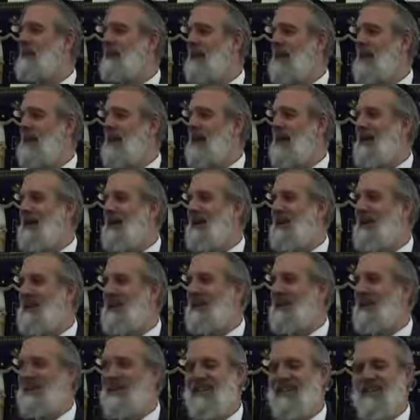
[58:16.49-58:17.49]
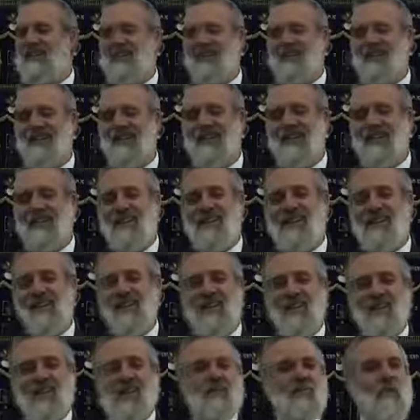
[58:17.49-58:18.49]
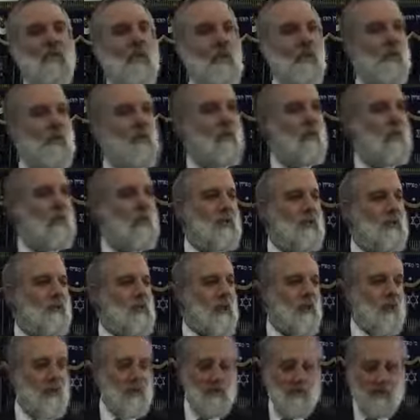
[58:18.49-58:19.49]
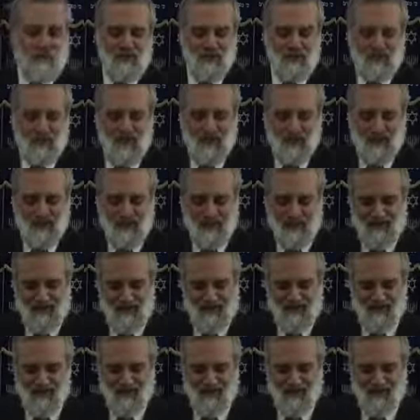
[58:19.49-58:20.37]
Yeah. if you don't know what to say, don't say it.